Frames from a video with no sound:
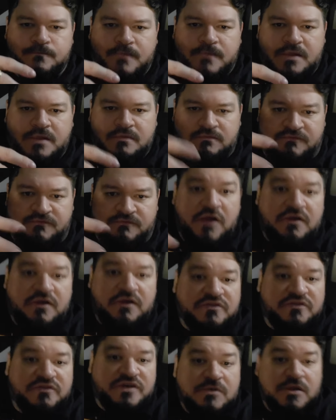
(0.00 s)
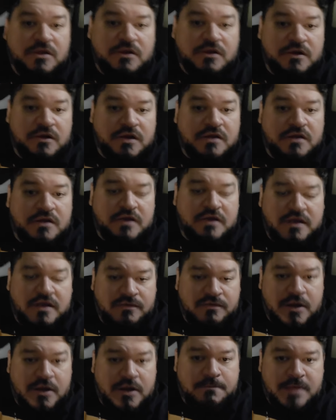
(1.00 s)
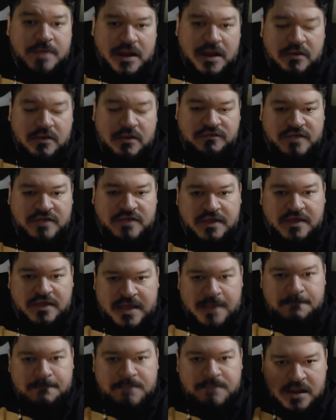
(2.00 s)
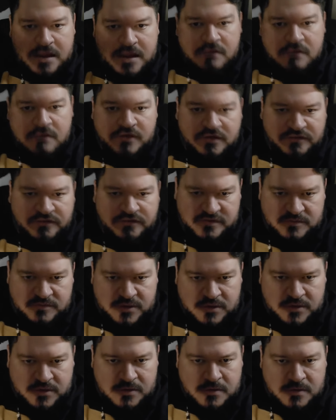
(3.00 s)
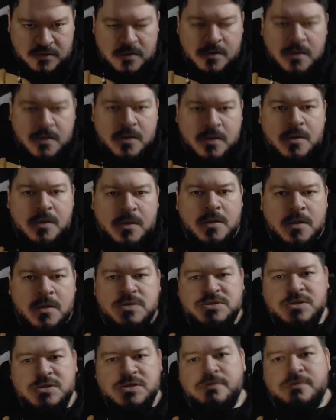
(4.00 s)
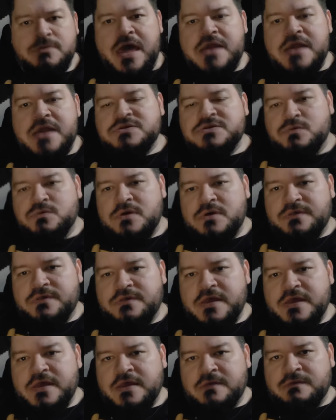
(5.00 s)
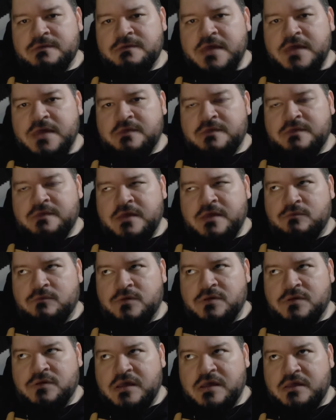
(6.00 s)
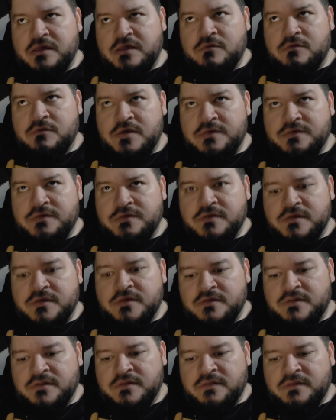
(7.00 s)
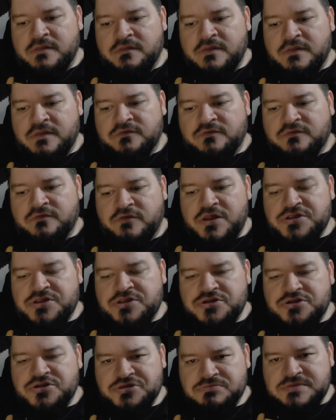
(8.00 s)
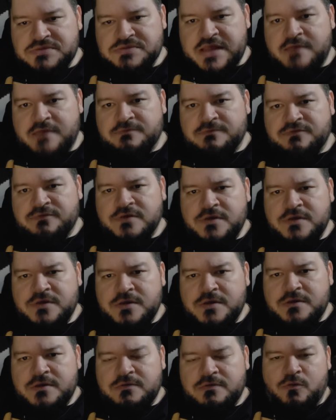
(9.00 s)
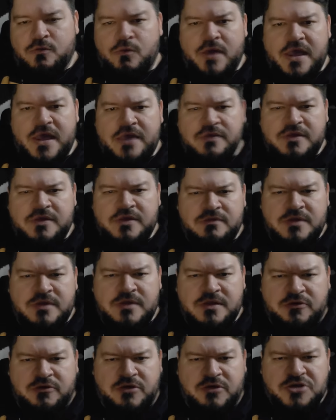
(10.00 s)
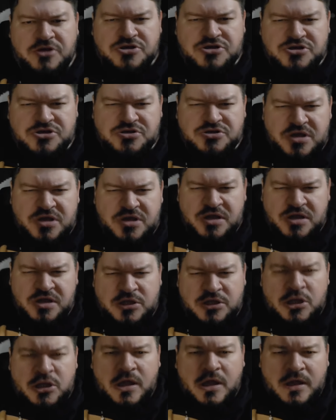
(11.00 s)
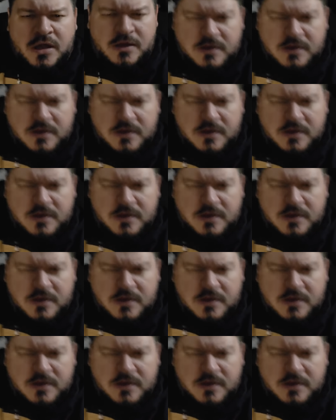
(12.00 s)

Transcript: very similar in their appearance. They appear very similar. So that is one thing that we're dealing with in these creatures. Sometimes the way that creatures look,